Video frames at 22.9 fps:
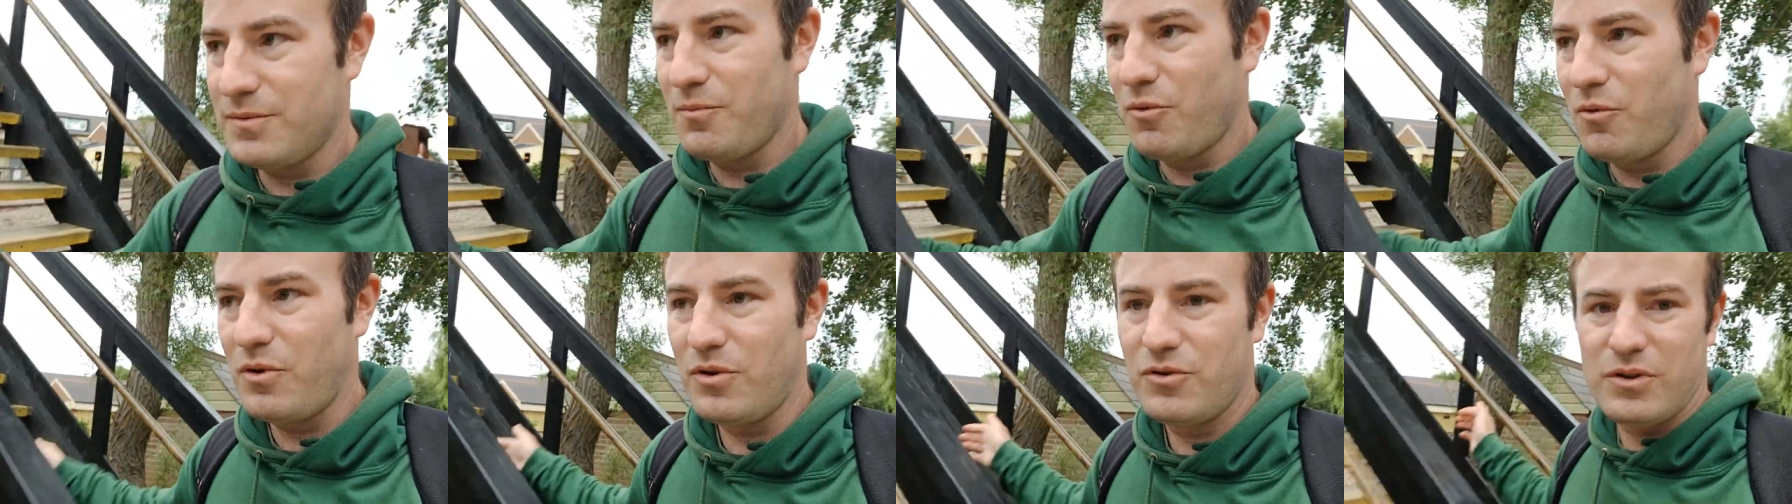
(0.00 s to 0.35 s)

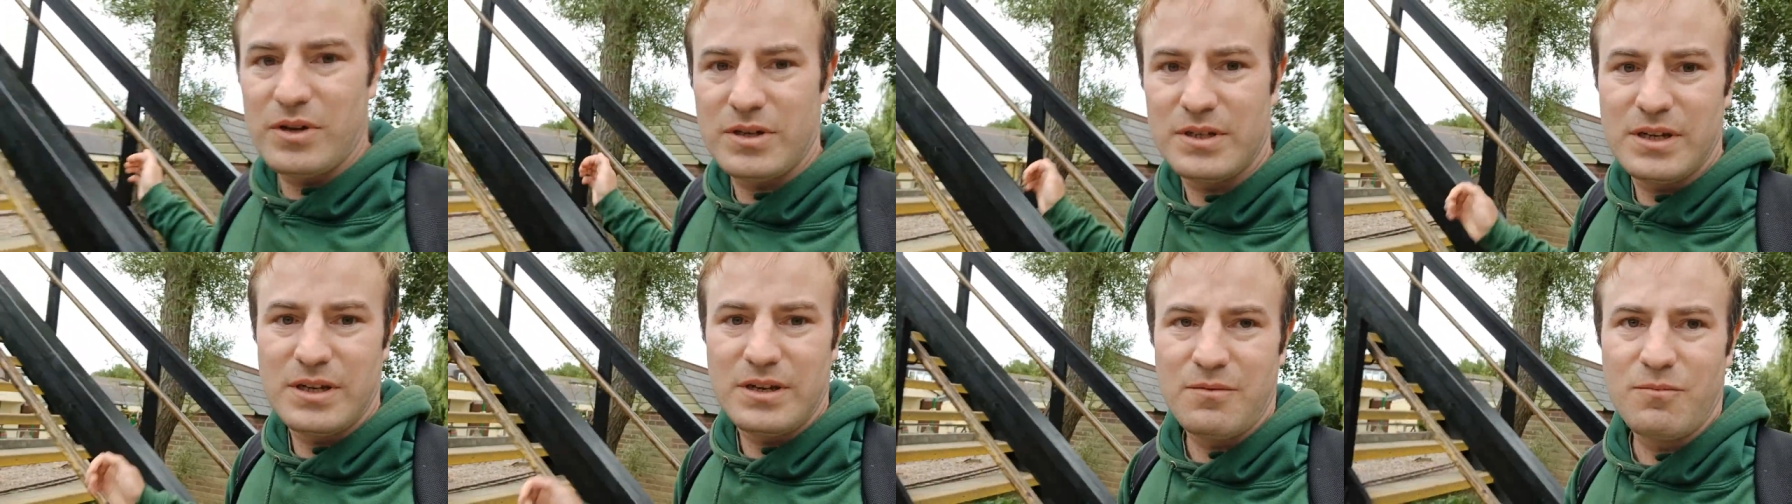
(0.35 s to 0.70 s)
more
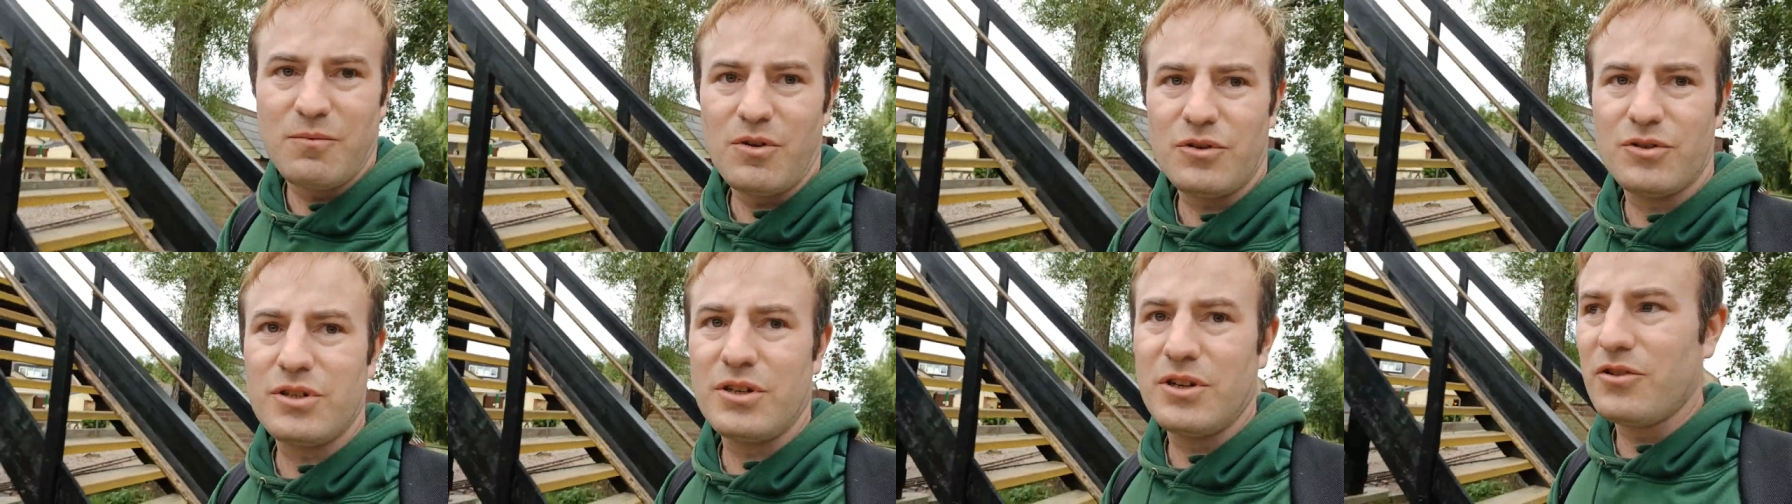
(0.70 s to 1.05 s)
interested in
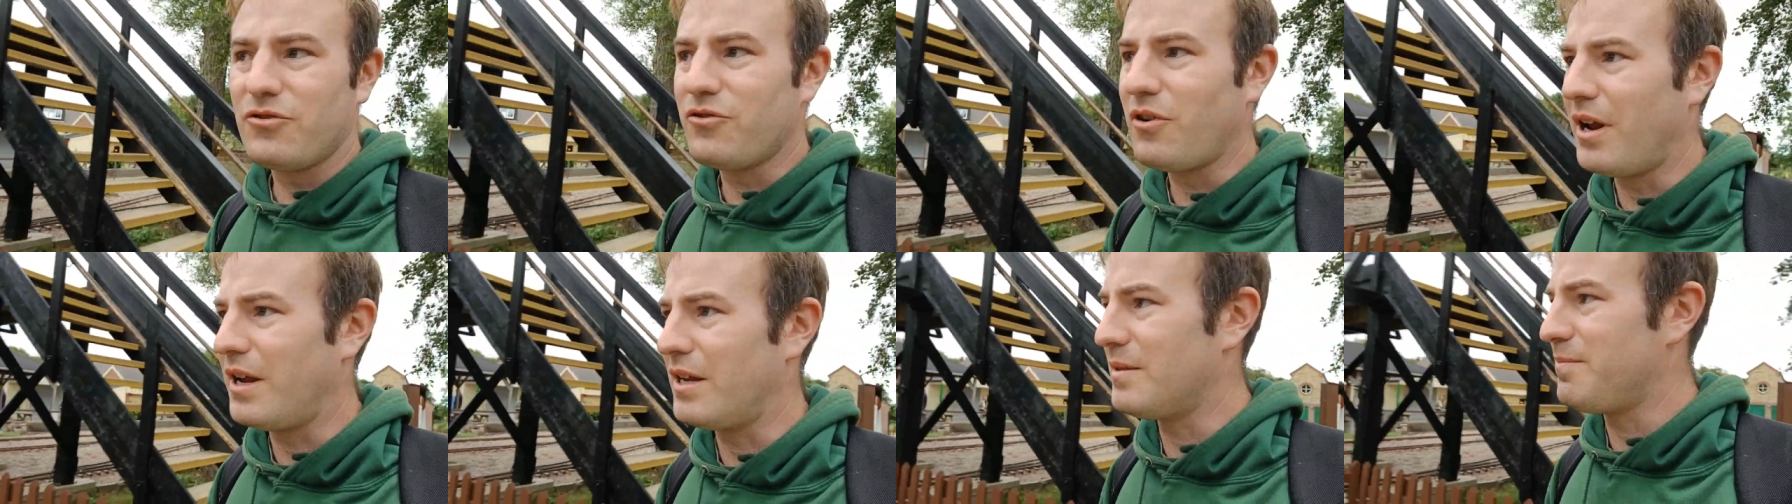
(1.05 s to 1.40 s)
watching the
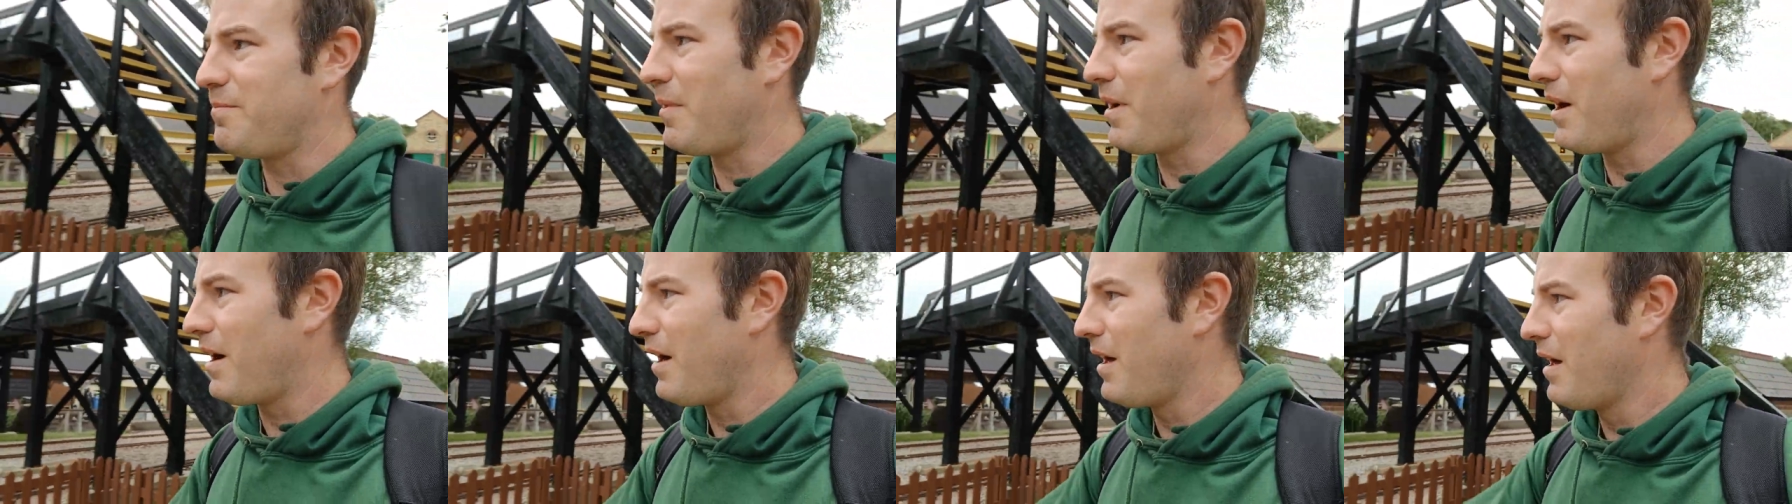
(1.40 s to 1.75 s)
trains,
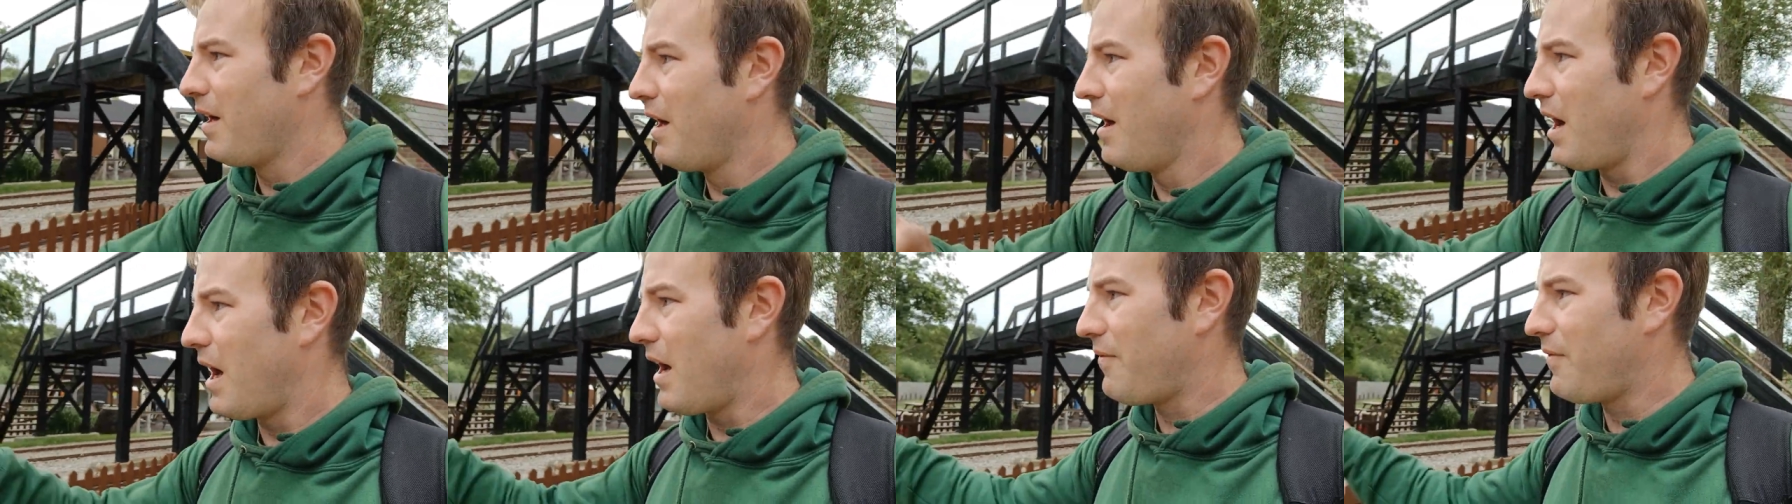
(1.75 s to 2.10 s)
but
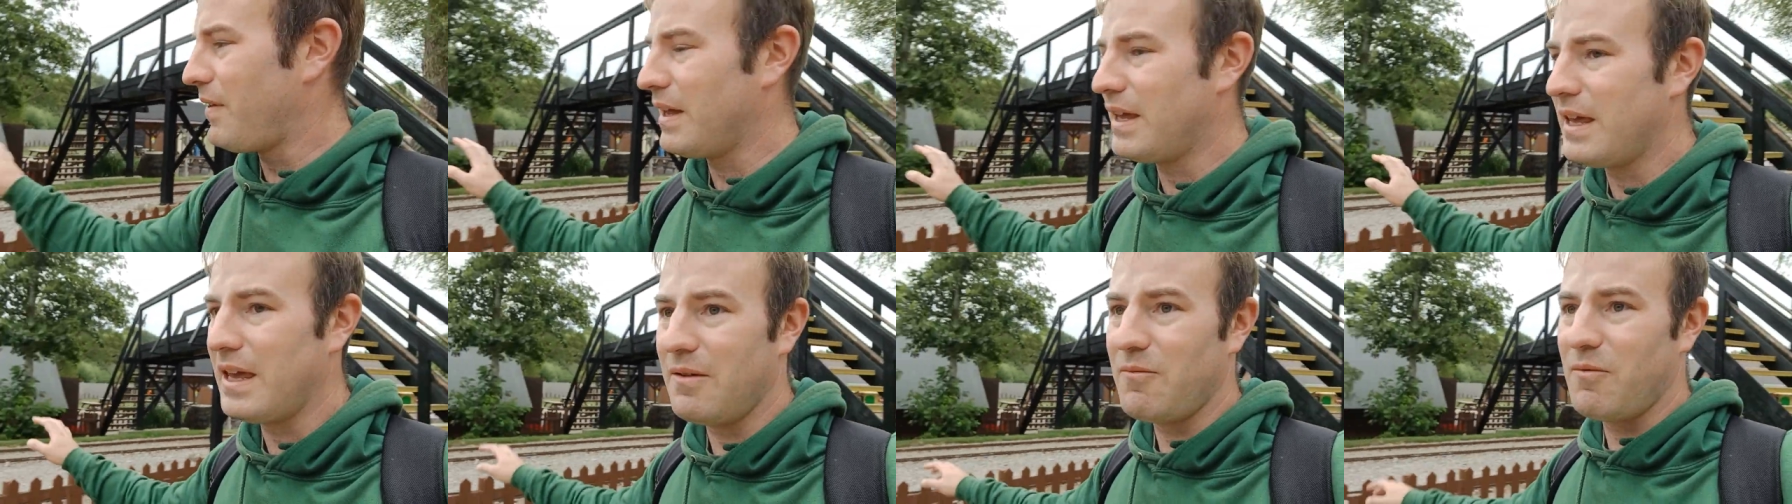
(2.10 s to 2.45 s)
I
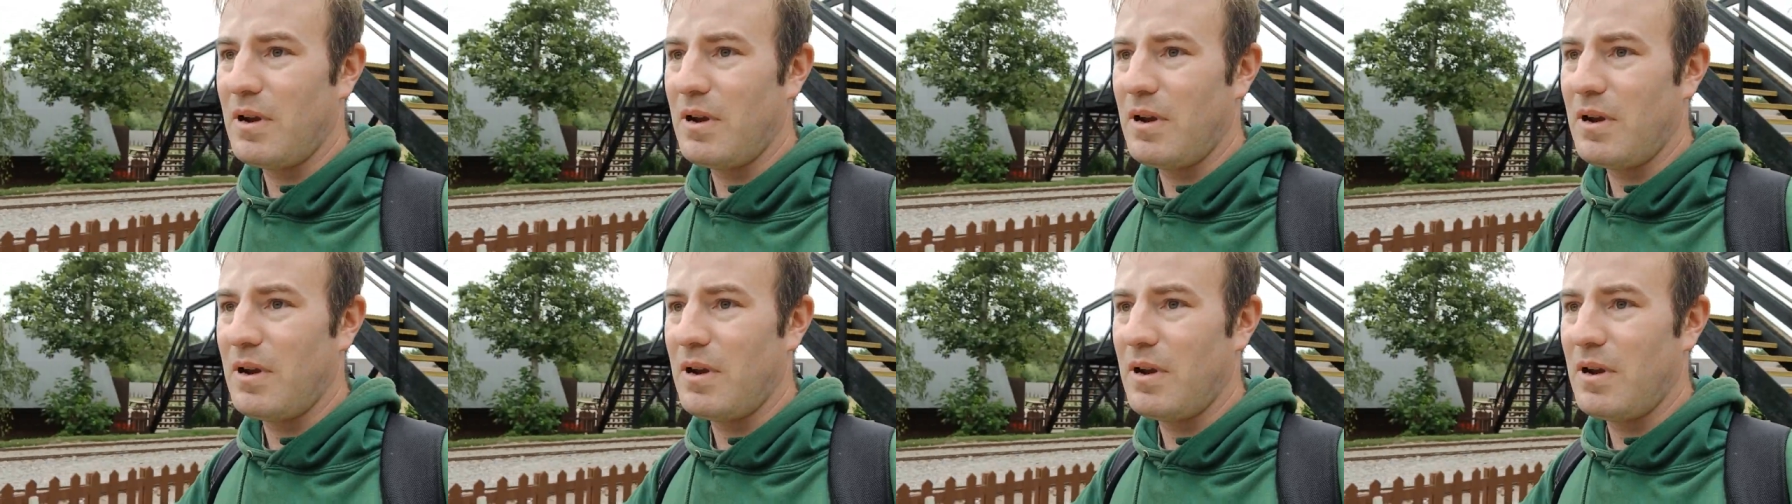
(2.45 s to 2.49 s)
think it